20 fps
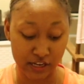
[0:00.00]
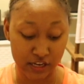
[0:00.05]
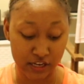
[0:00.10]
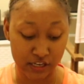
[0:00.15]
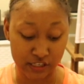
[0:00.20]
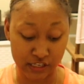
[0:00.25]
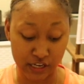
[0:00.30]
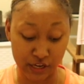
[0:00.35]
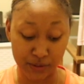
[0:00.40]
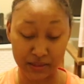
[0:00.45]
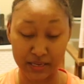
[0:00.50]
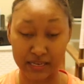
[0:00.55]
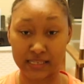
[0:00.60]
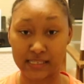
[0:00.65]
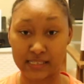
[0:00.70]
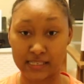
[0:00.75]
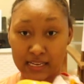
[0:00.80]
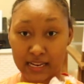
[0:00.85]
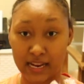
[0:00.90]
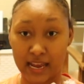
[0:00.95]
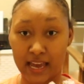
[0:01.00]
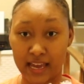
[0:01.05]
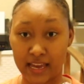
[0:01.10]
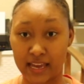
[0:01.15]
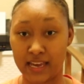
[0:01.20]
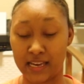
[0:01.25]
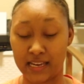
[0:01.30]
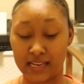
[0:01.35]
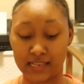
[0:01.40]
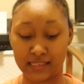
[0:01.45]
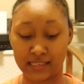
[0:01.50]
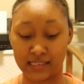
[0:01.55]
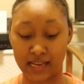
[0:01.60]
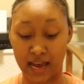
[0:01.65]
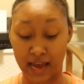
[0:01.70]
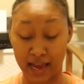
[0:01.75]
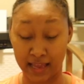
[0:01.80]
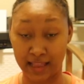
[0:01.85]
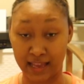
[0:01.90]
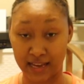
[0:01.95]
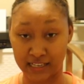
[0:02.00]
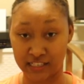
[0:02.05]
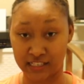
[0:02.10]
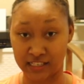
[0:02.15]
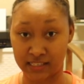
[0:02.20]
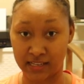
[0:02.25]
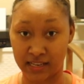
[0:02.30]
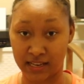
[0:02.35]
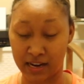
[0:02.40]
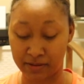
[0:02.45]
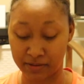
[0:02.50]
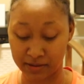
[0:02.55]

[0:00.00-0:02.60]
So this today is eyelashes that I